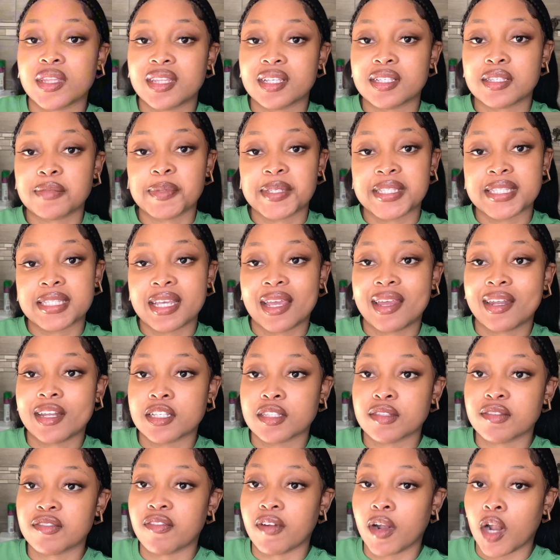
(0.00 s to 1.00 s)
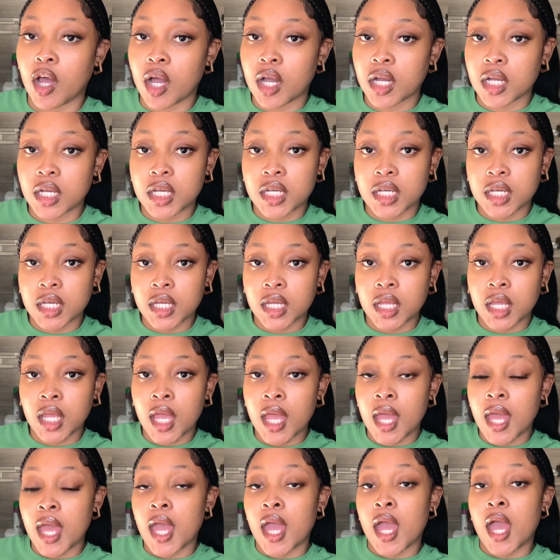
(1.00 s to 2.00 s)
this maintenance vlog.
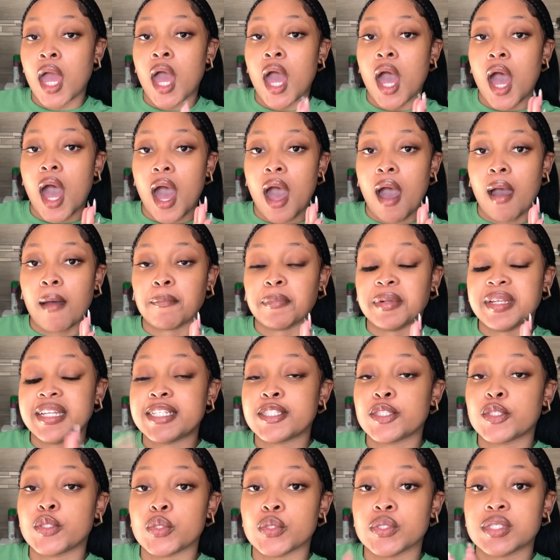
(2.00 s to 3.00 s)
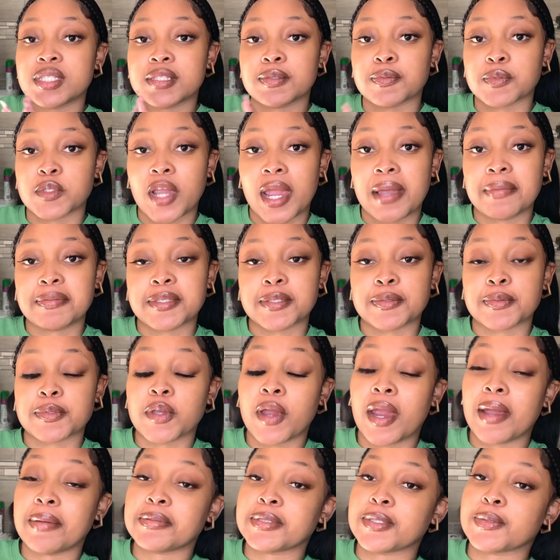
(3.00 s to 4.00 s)
Please do
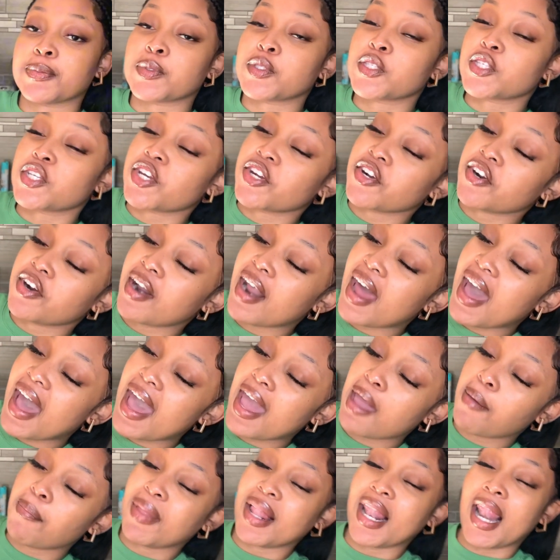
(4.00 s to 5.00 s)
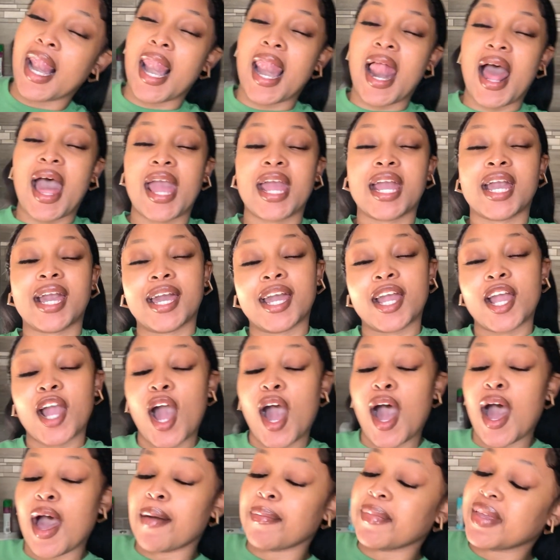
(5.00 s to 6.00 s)
subscribe, like,
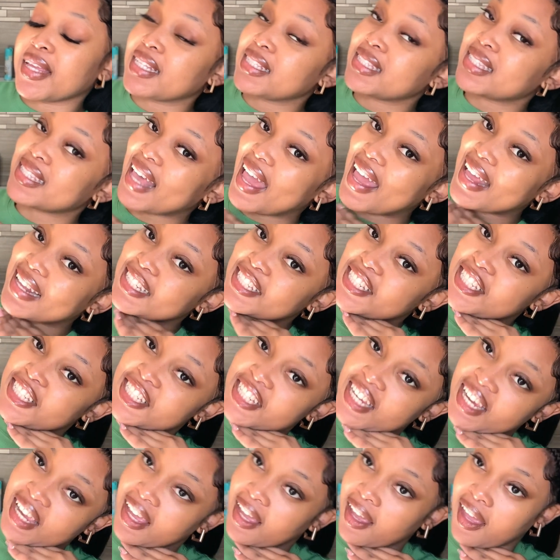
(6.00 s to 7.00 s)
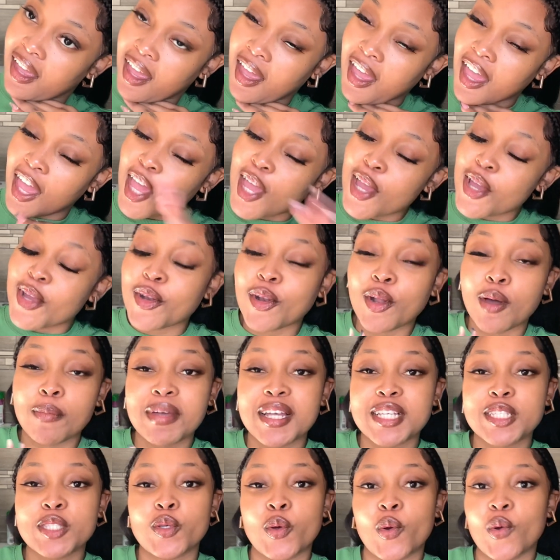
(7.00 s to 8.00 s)
comment and share. No
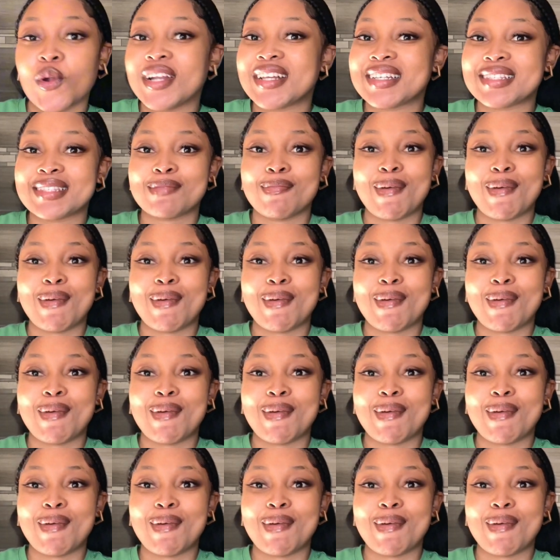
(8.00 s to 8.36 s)
mas gula.